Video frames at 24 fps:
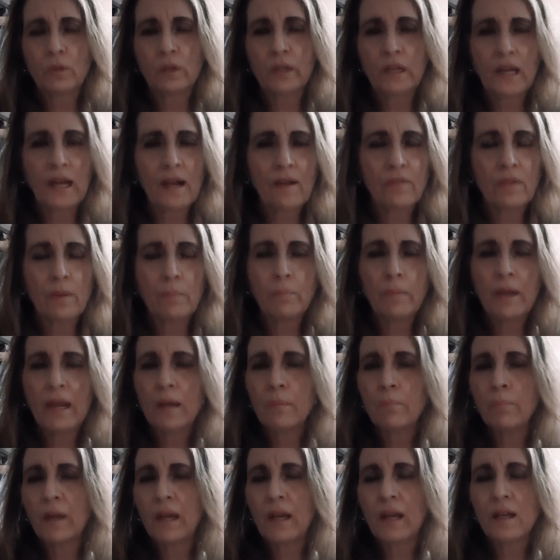We're going to have the
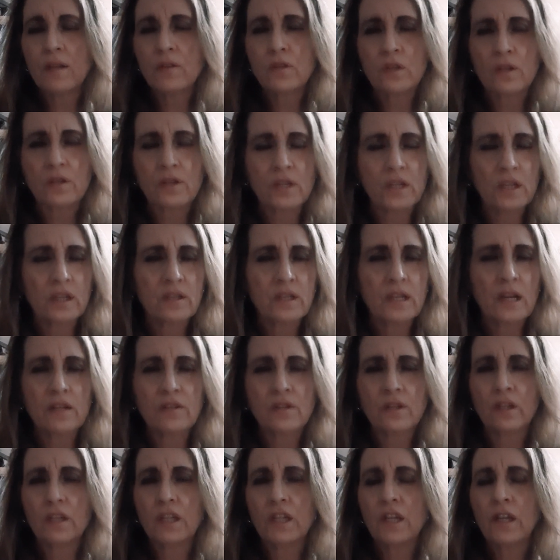med beds, the
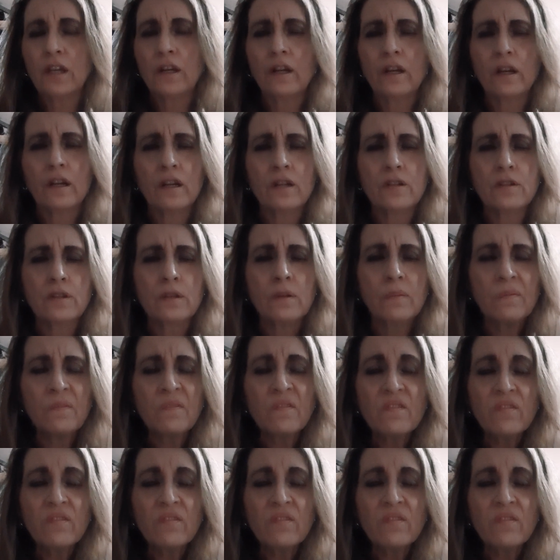6,000 cures.